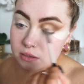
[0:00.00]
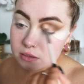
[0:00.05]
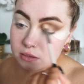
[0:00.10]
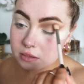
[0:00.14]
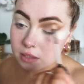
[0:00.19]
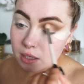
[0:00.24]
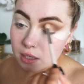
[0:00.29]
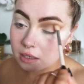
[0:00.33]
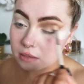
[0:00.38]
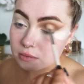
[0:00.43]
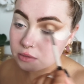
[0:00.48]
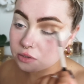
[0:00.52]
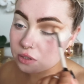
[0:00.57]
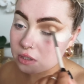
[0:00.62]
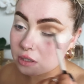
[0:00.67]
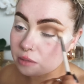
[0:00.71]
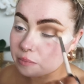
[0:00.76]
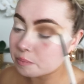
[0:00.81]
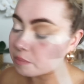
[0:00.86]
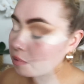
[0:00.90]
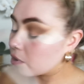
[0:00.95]
And I'm just gonna
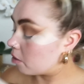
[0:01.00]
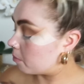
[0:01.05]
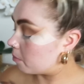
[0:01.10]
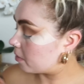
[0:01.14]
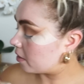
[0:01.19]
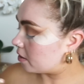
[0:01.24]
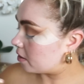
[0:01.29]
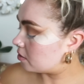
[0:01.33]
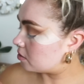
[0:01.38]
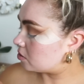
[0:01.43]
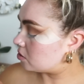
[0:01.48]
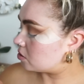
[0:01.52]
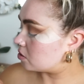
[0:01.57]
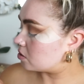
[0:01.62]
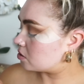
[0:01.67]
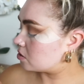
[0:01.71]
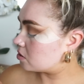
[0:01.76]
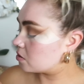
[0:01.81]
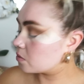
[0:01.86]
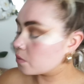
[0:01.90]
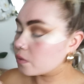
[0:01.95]
pop that
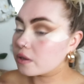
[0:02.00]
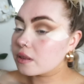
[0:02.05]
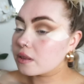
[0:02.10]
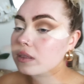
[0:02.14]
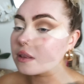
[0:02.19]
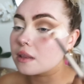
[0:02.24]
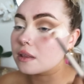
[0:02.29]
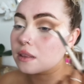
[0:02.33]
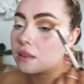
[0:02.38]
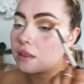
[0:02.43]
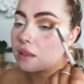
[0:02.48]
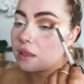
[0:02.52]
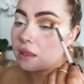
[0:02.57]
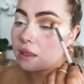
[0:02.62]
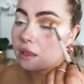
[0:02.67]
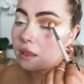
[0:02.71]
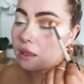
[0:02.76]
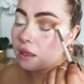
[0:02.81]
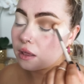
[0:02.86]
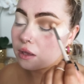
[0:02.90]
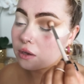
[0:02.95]
just in
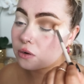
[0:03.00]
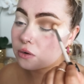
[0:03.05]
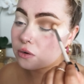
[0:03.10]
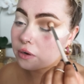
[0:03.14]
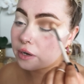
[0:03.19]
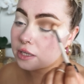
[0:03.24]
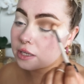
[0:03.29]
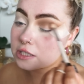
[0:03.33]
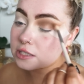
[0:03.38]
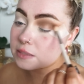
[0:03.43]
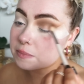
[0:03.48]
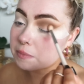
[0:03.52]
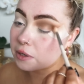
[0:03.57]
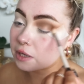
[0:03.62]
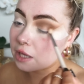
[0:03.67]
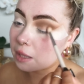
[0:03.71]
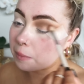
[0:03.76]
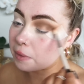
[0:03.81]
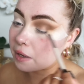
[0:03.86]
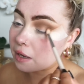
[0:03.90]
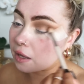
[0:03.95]
the crease, but
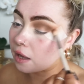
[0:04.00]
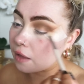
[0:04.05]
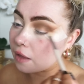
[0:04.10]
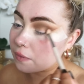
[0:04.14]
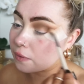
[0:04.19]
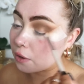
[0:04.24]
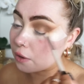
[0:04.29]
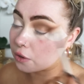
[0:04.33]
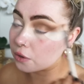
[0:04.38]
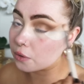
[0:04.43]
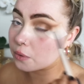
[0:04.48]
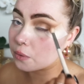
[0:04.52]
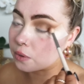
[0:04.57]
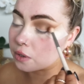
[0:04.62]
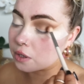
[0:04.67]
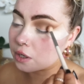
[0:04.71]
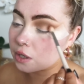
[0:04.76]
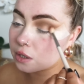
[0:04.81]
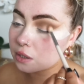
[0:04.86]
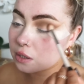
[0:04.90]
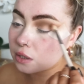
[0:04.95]
keeping it at the outer
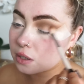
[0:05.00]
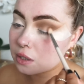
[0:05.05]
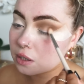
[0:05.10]
corner.